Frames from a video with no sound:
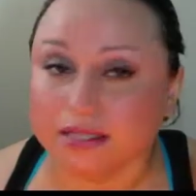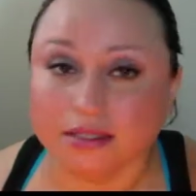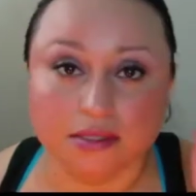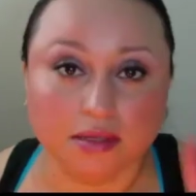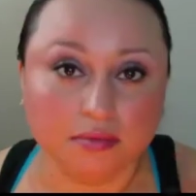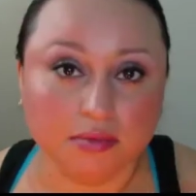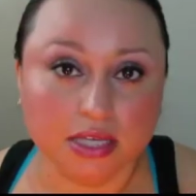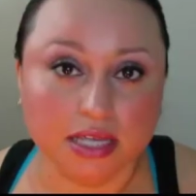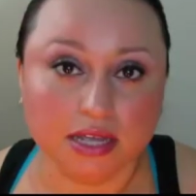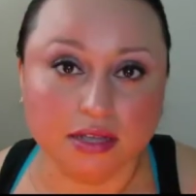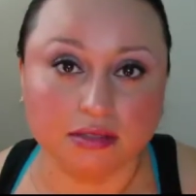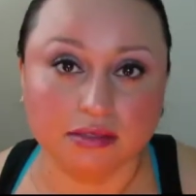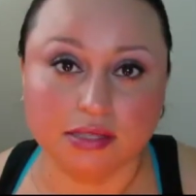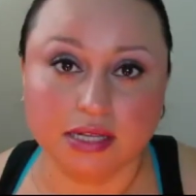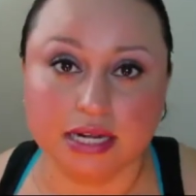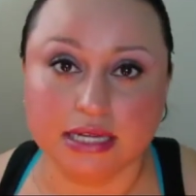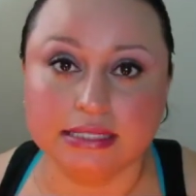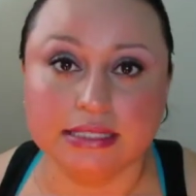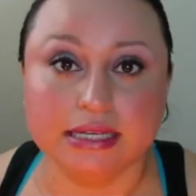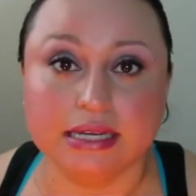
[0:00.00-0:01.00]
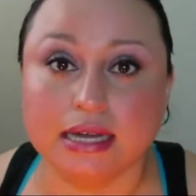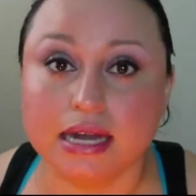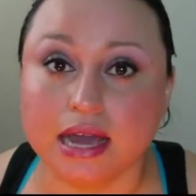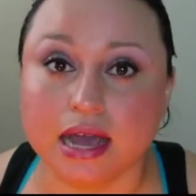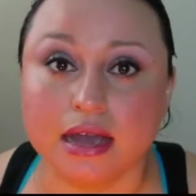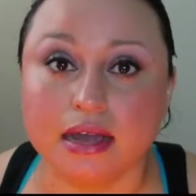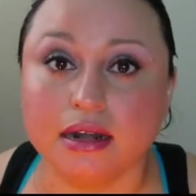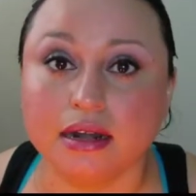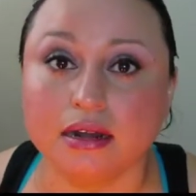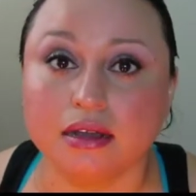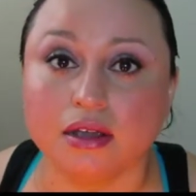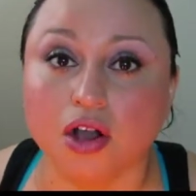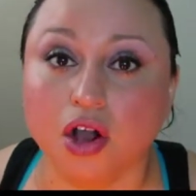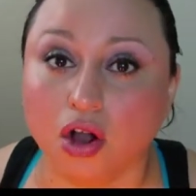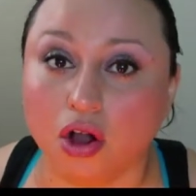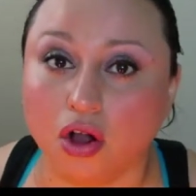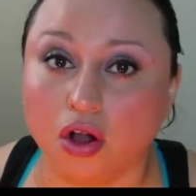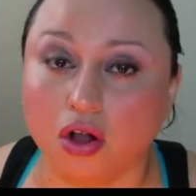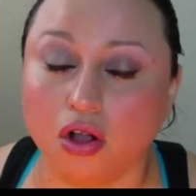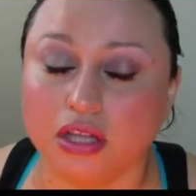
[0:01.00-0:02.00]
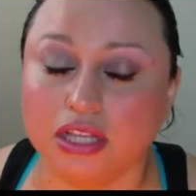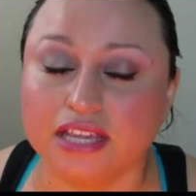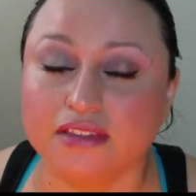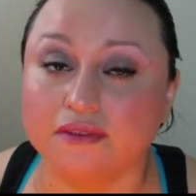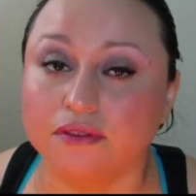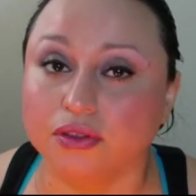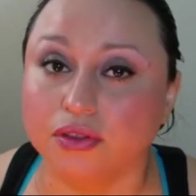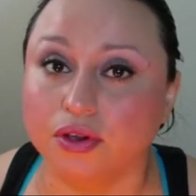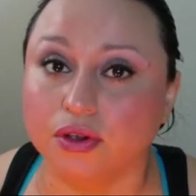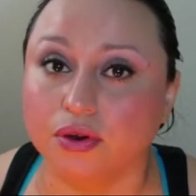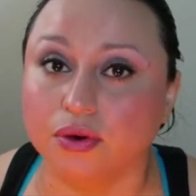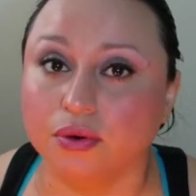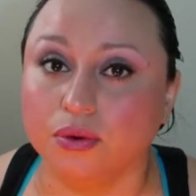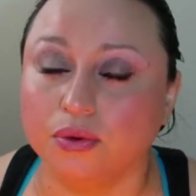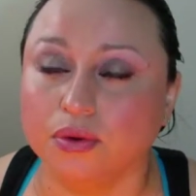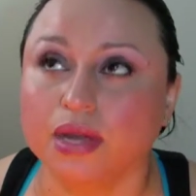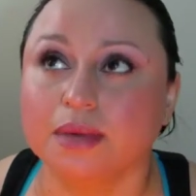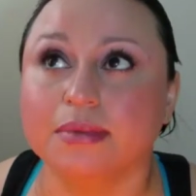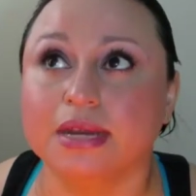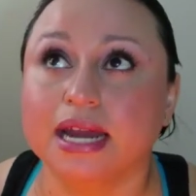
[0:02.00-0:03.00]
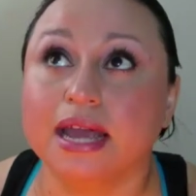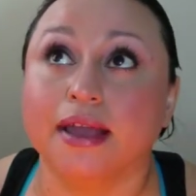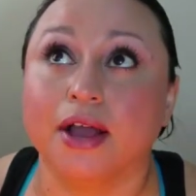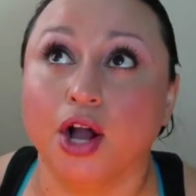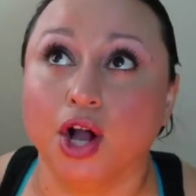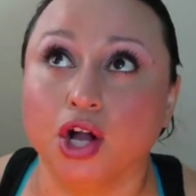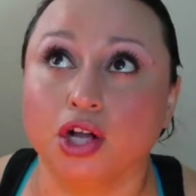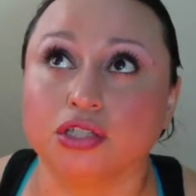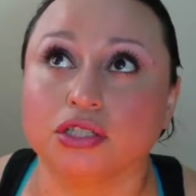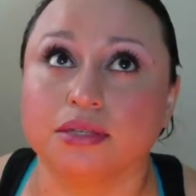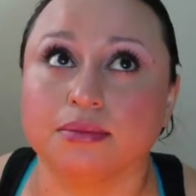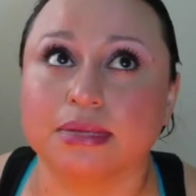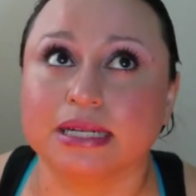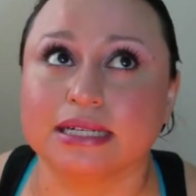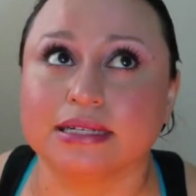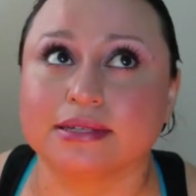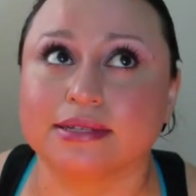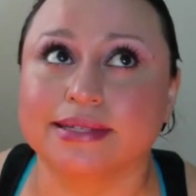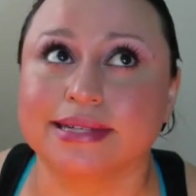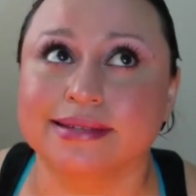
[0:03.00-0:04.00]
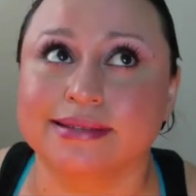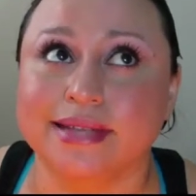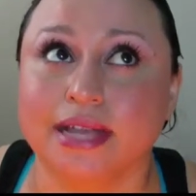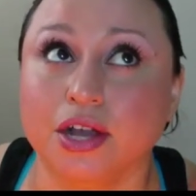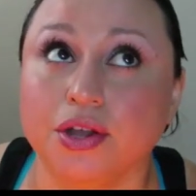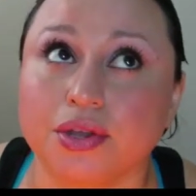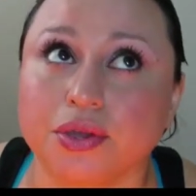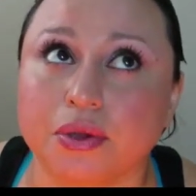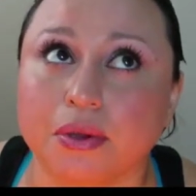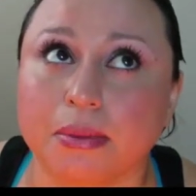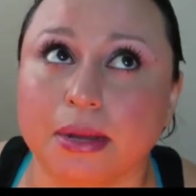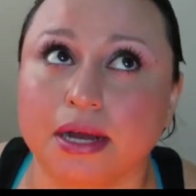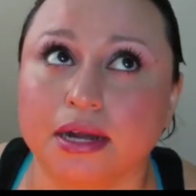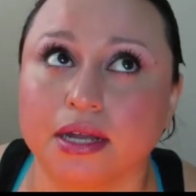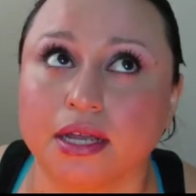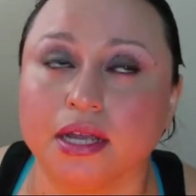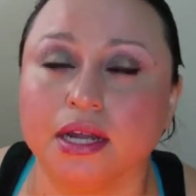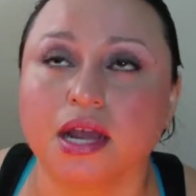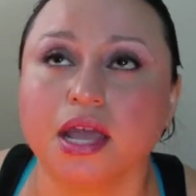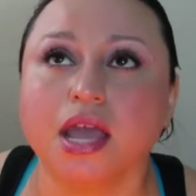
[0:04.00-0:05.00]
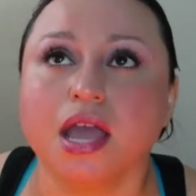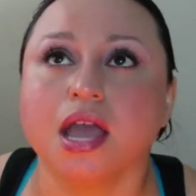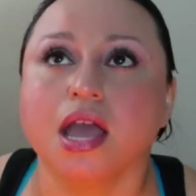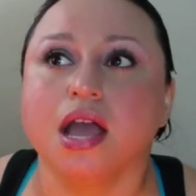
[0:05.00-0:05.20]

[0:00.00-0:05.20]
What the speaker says: Something else that I did not haul, even though, I mean, I hauled it, but I just didn't tell you about it.